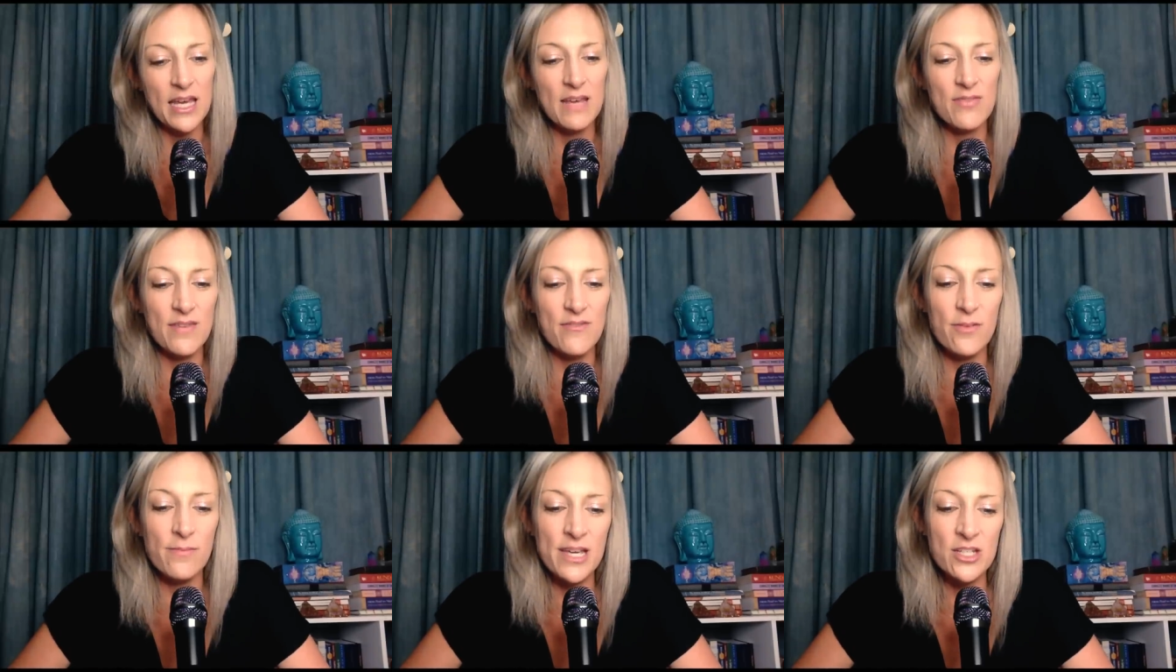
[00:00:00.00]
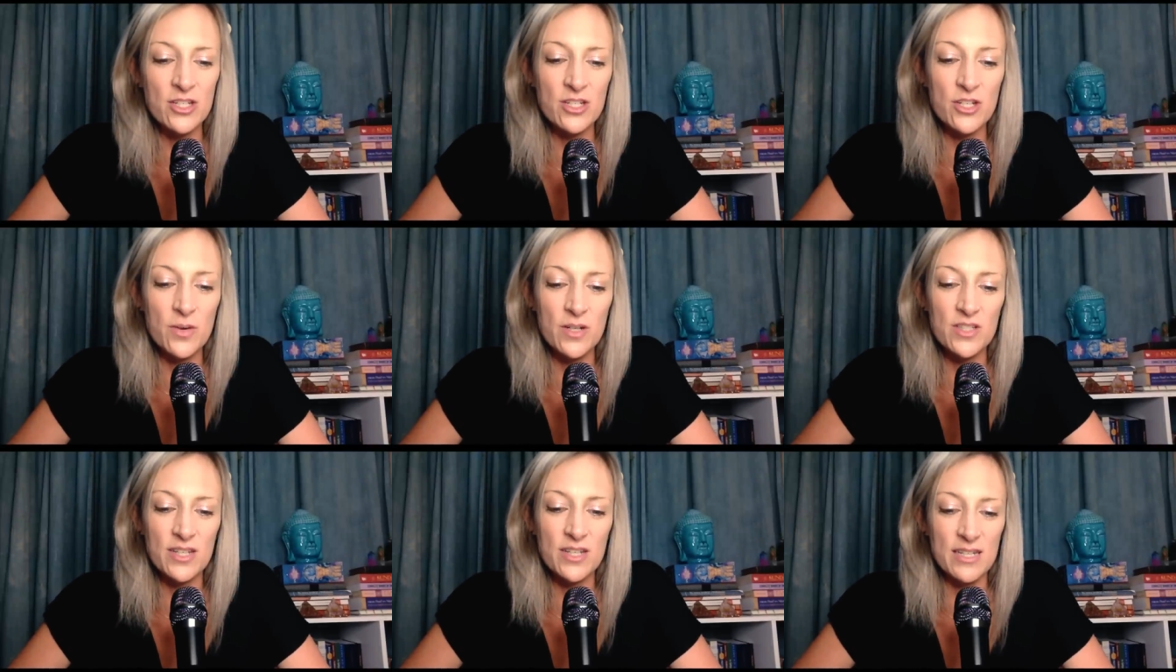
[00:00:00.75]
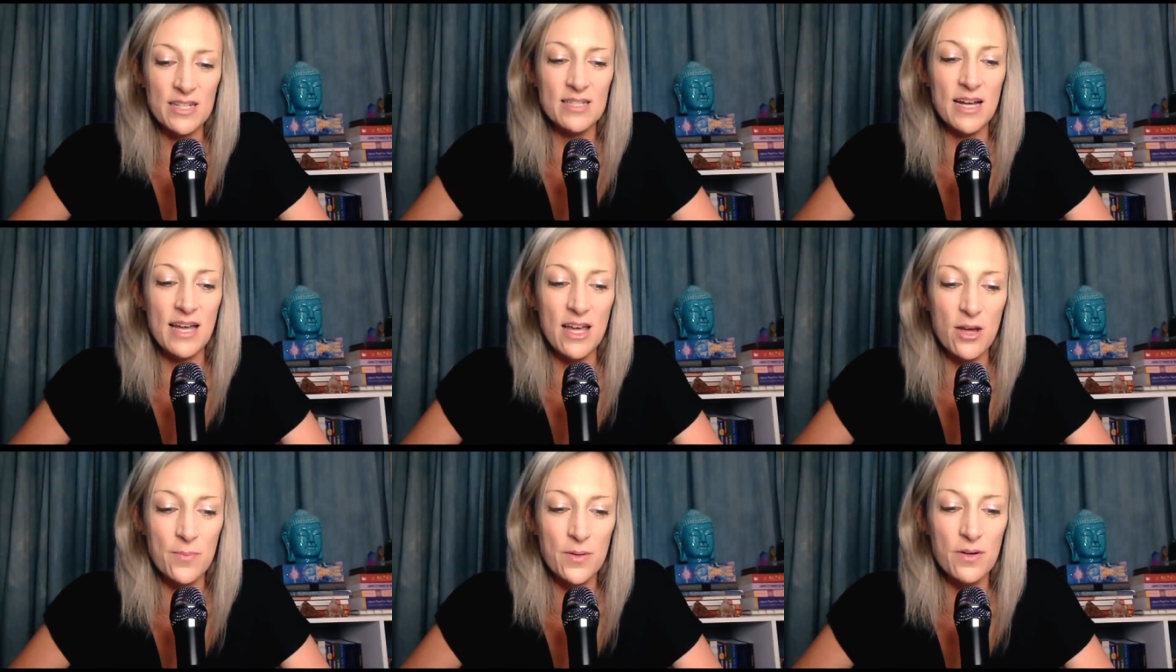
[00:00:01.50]
If the information you are studying does not
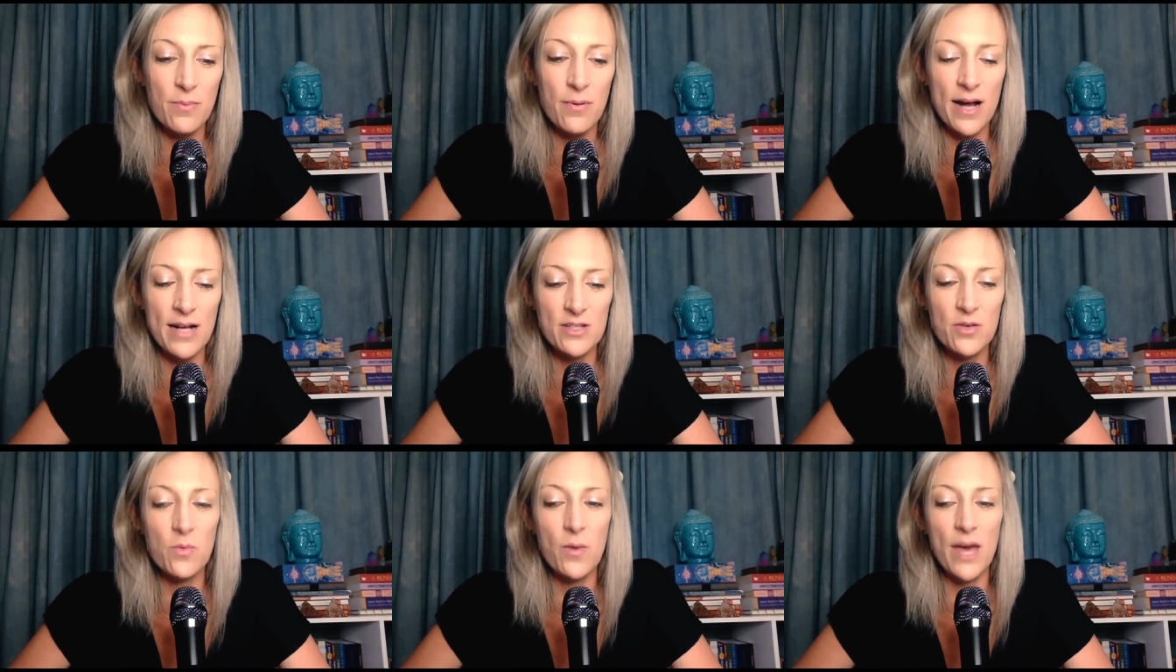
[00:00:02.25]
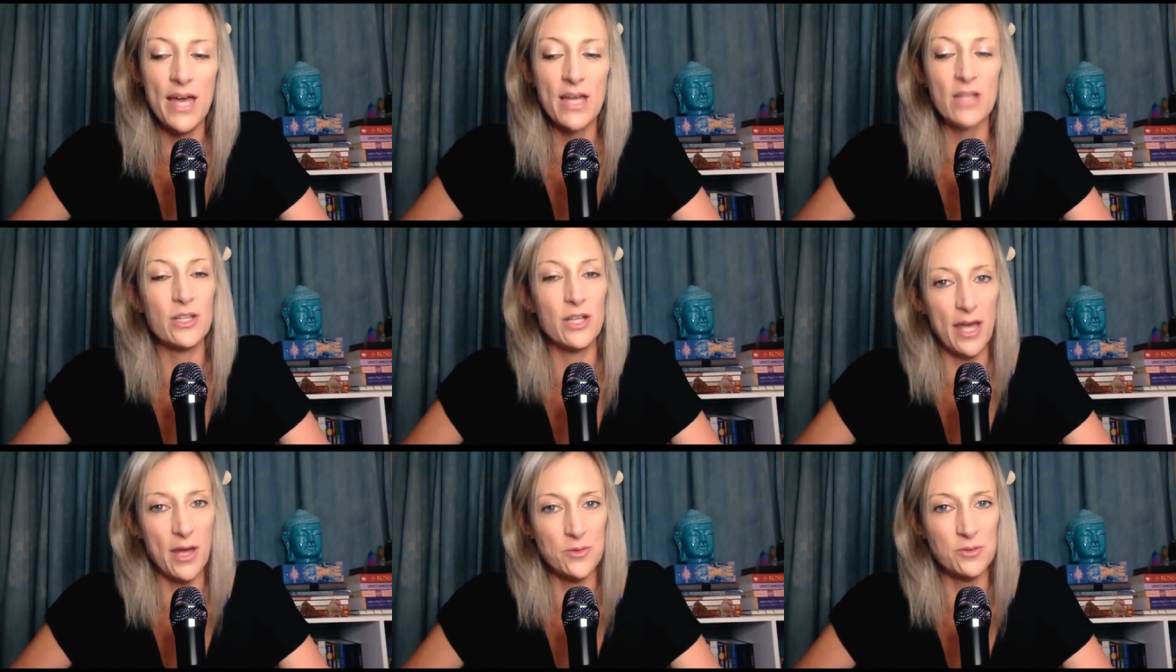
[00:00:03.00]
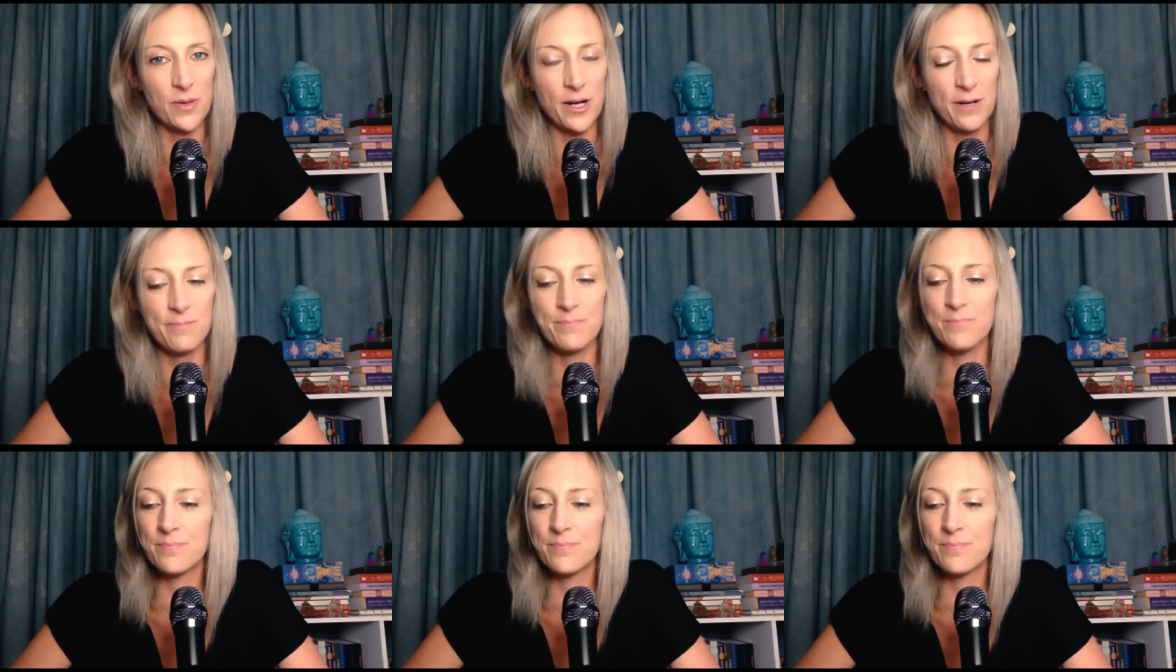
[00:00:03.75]
help you in a practical way, look elsewhere.